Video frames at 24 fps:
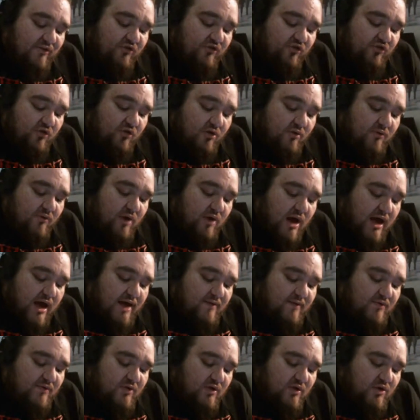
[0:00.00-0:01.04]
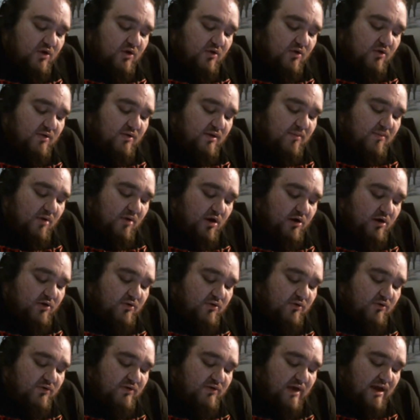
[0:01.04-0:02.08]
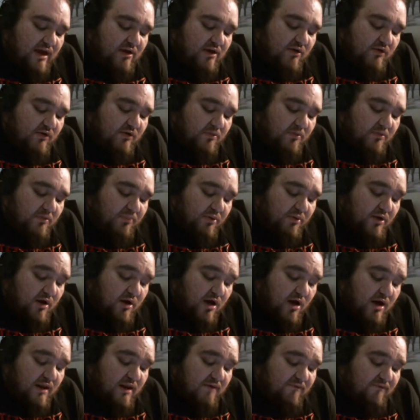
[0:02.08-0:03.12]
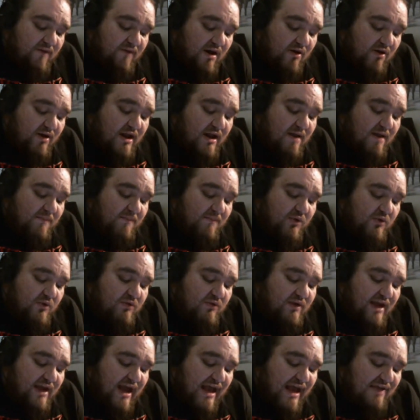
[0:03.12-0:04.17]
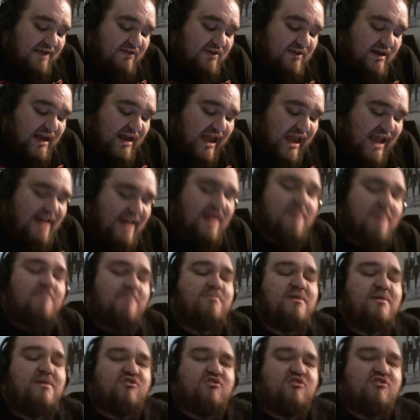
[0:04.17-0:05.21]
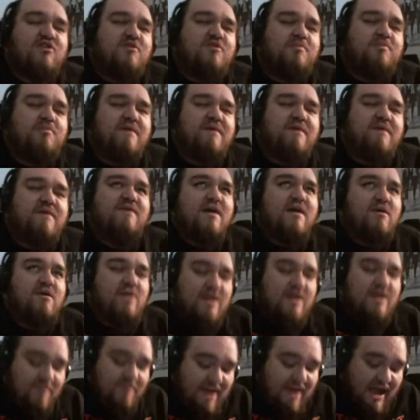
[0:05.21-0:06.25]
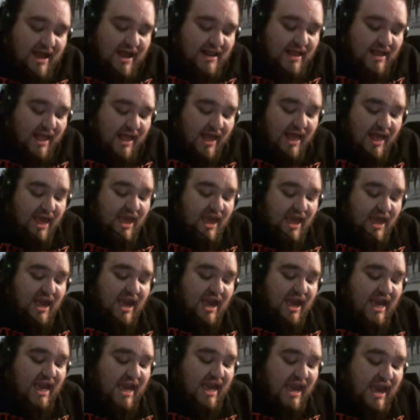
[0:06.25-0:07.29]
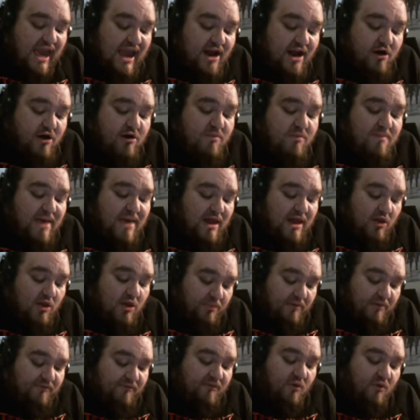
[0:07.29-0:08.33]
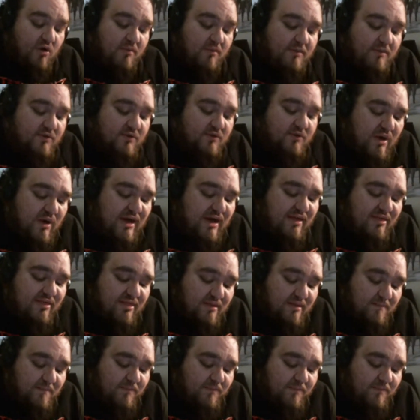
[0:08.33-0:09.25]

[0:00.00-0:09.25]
show arrives, the Cutie Mark Crusaders put on a very enthusiastic and ambitious but very bad hair metal performance with